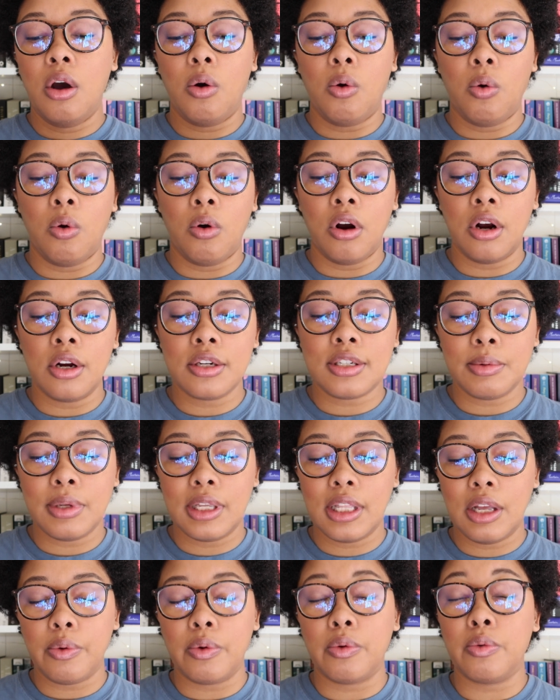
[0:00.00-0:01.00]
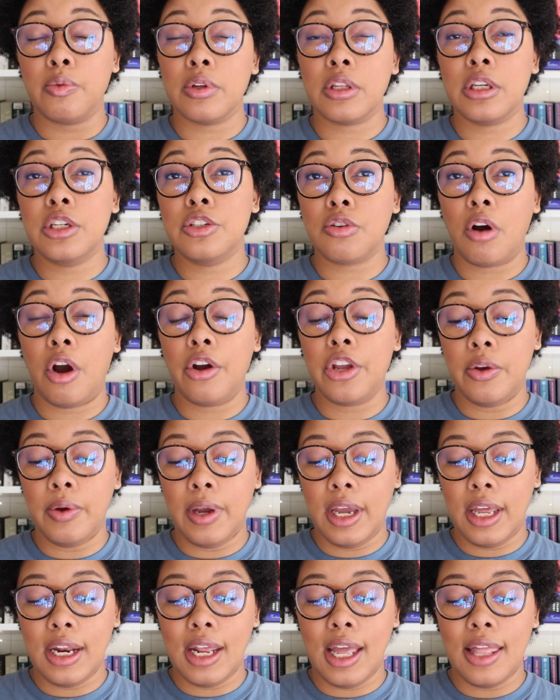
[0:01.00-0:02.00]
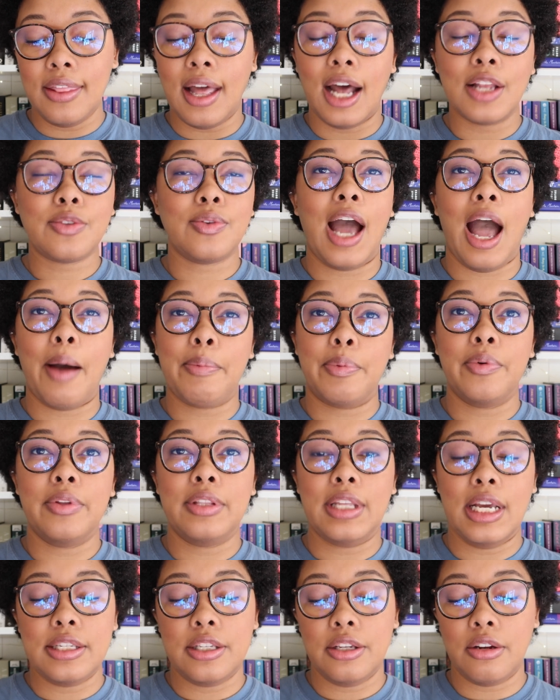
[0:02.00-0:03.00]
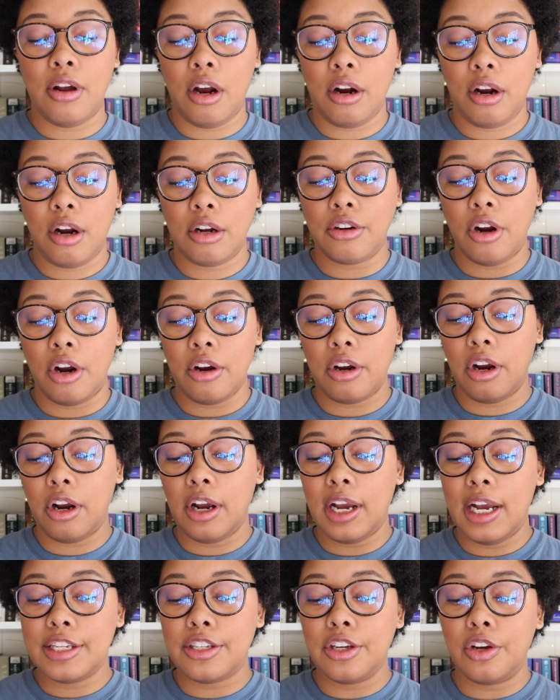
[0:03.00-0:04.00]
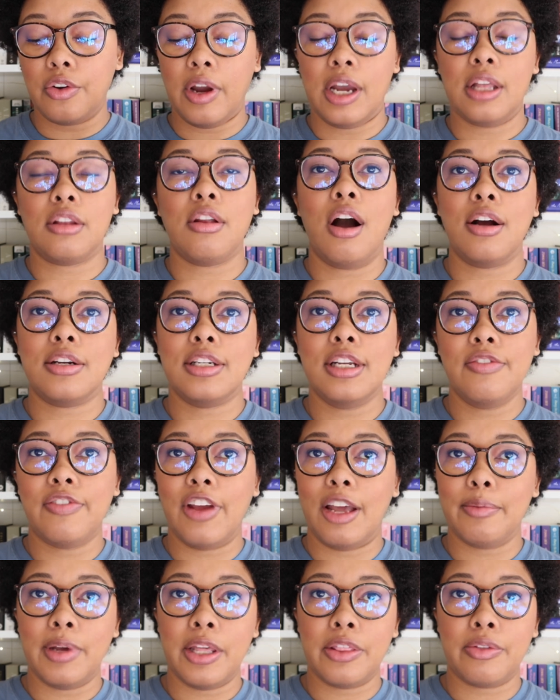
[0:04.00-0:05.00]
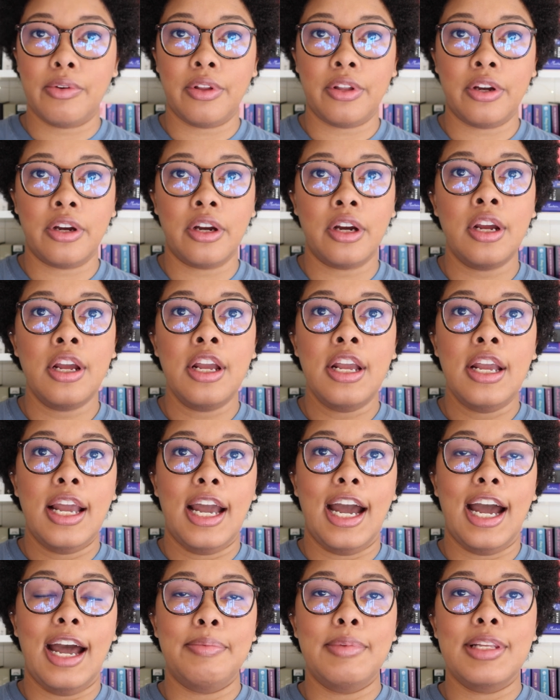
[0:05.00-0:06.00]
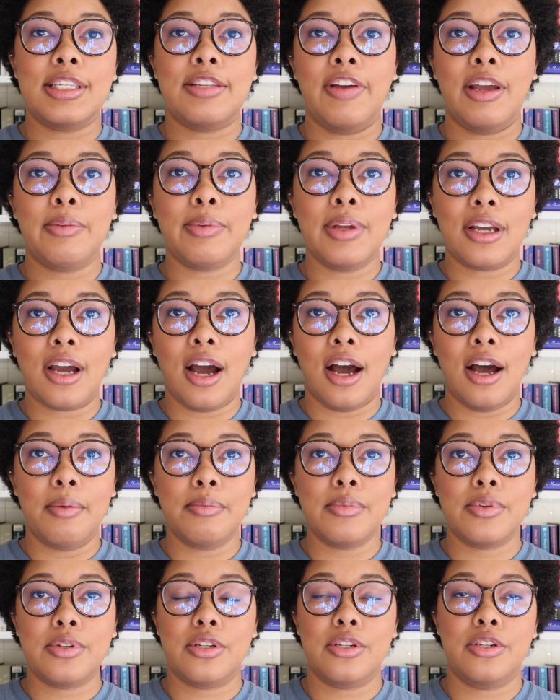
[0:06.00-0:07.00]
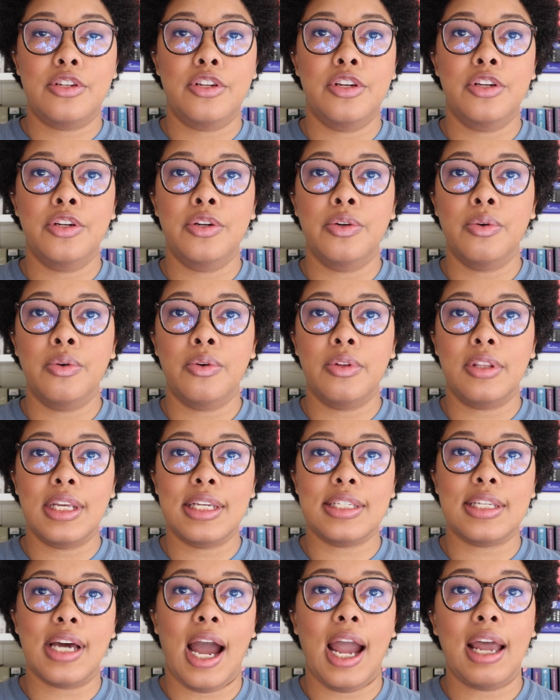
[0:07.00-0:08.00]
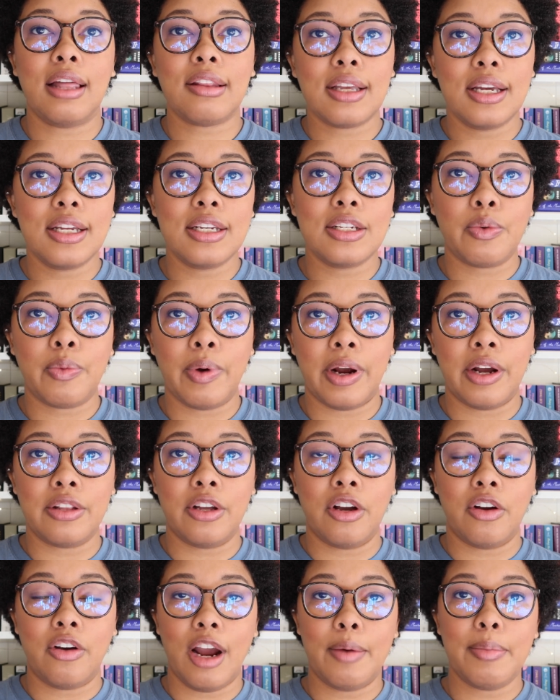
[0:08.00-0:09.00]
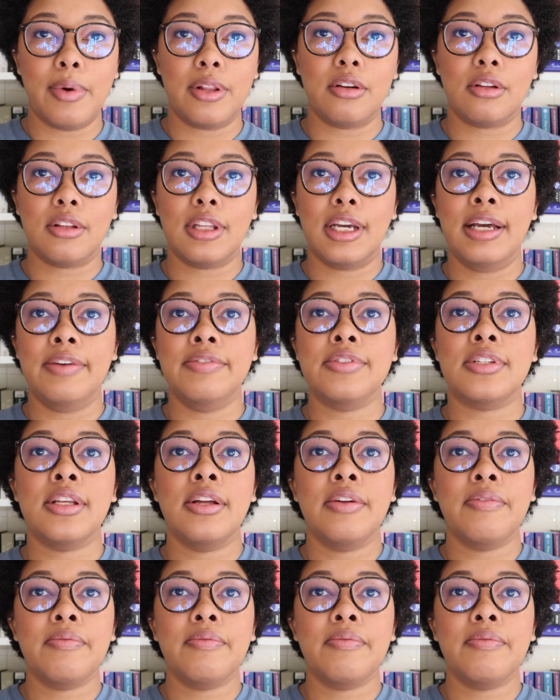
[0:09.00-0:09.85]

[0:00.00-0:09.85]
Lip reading: or something that will really draw you in, and that's what happened with Daisy Darker. It's a great locked-in family thriller. This family comes to this island where their grandmother lives,